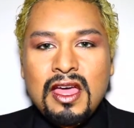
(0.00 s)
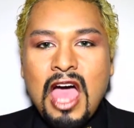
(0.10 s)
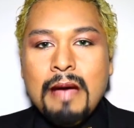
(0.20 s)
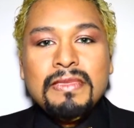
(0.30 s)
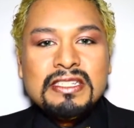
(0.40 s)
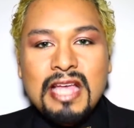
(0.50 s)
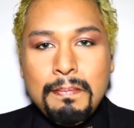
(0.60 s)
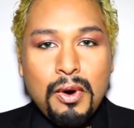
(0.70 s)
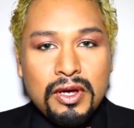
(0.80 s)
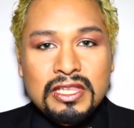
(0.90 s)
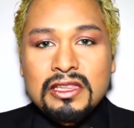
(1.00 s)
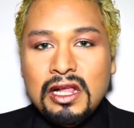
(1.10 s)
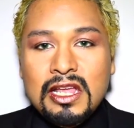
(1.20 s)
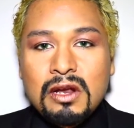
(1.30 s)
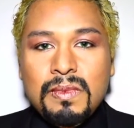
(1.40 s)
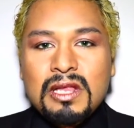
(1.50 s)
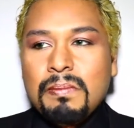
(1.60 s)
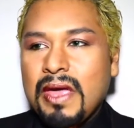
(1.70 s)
I'm disappointed a little bit.